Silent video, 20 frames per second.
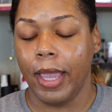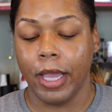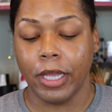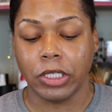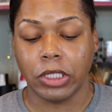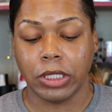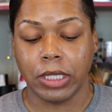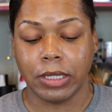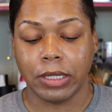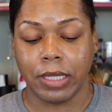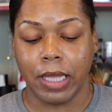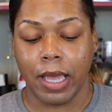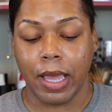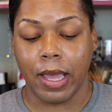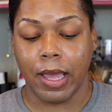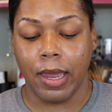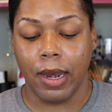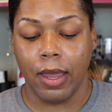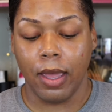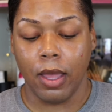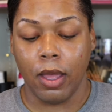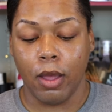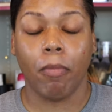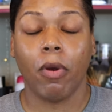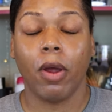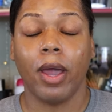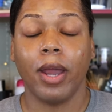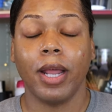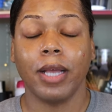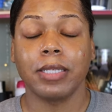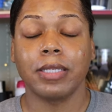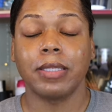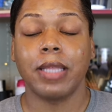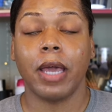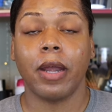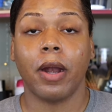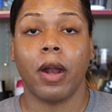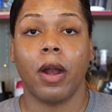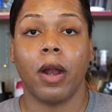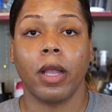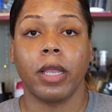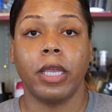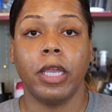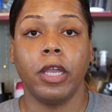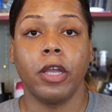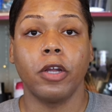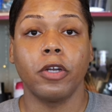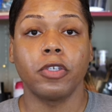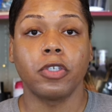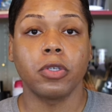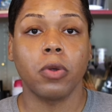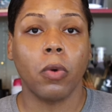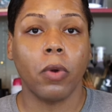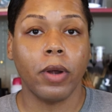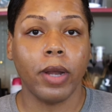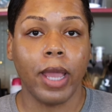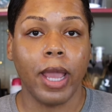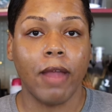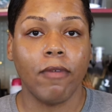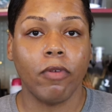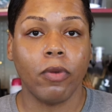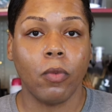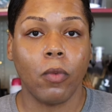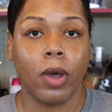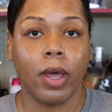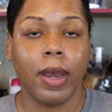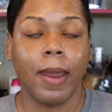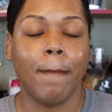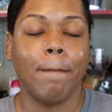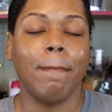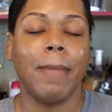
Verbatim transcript: It's just that products that are geared toward everyone